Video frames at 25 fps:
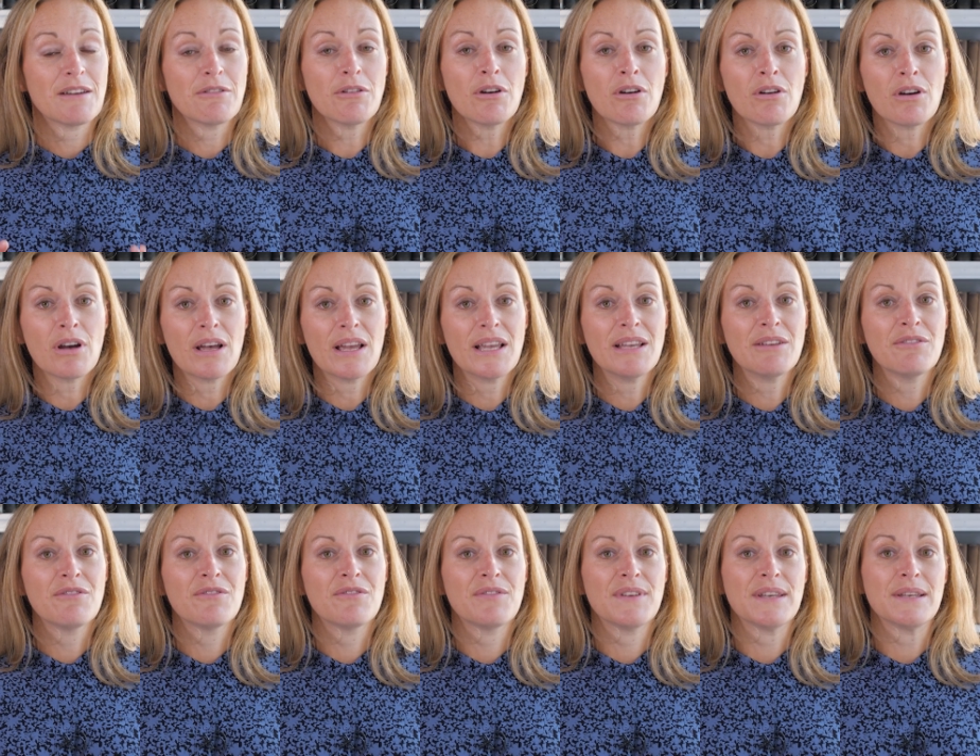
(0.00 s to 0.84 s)
There are a
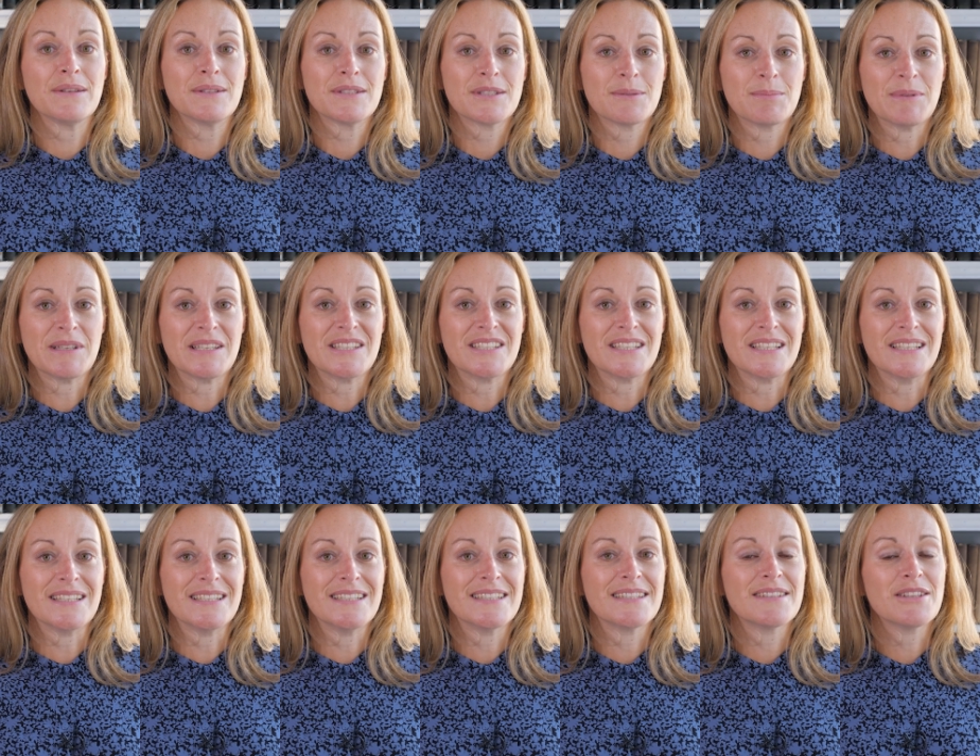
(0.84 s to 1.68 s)
few
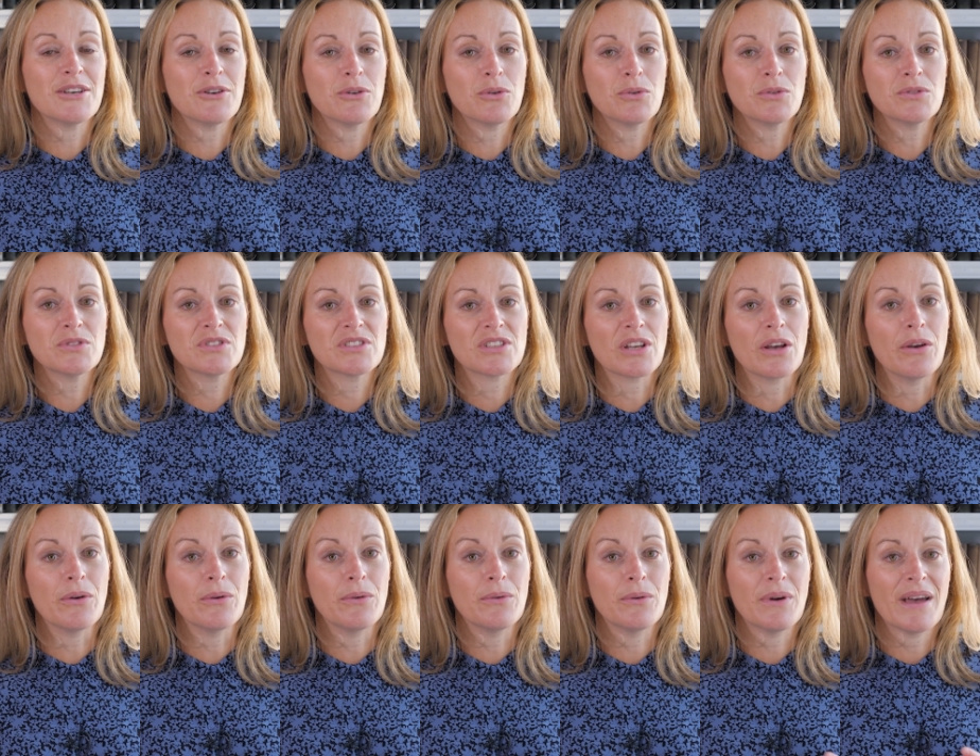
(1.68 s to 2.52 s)
species that
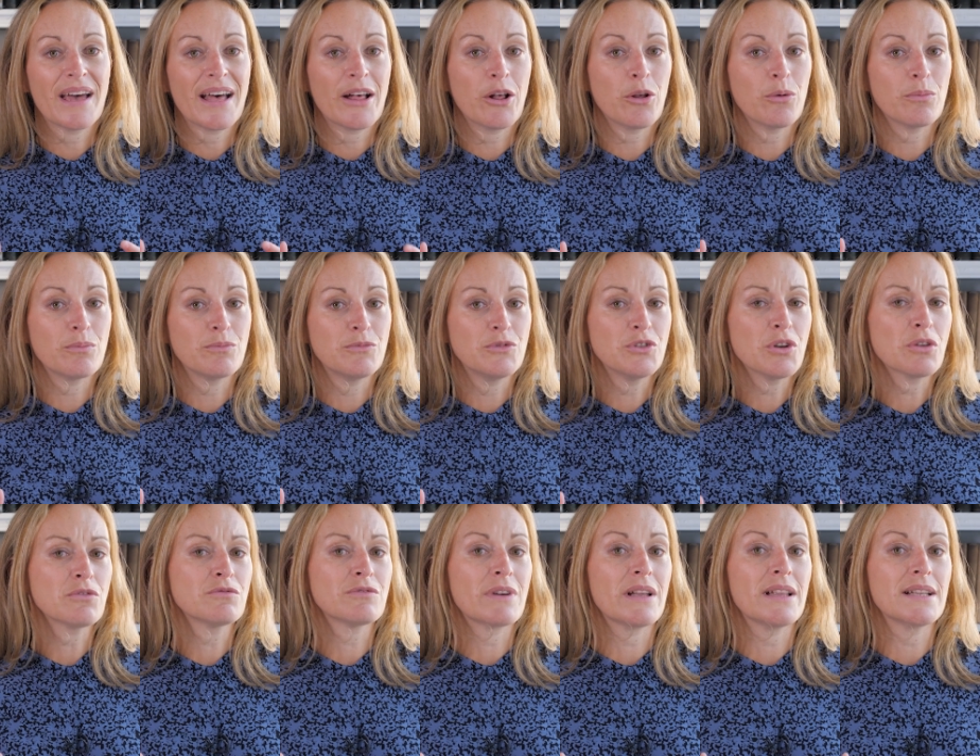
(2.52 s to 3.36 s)
also help
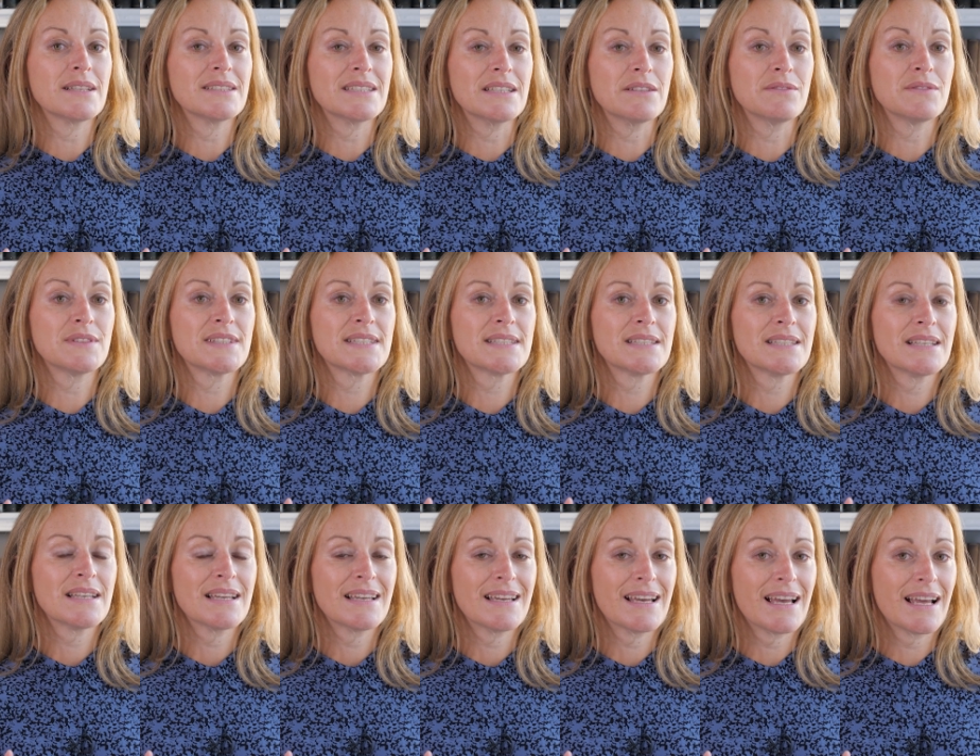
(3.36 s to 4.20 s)

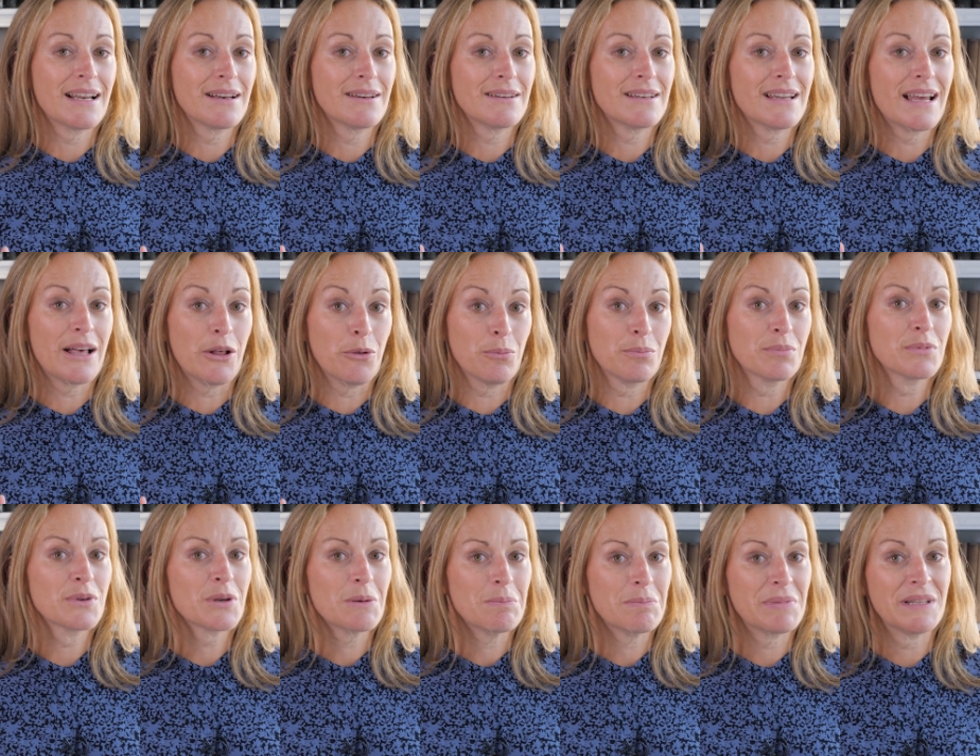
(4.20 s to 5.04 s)
non-relatives and
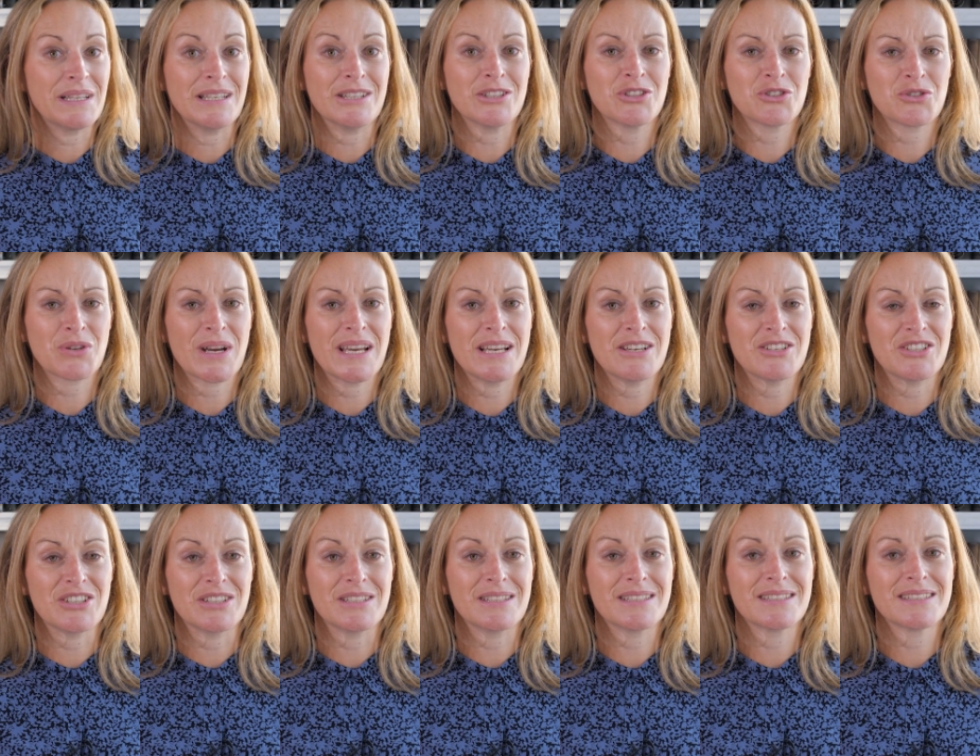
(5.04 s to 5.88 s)
help complete
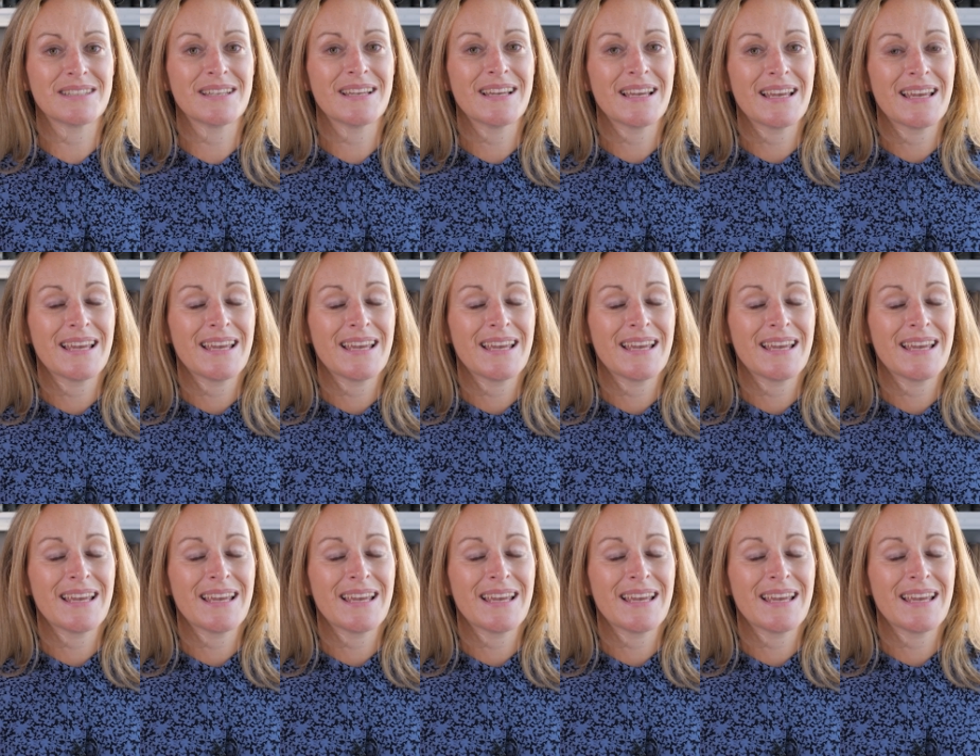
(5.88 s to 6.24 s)
strangers.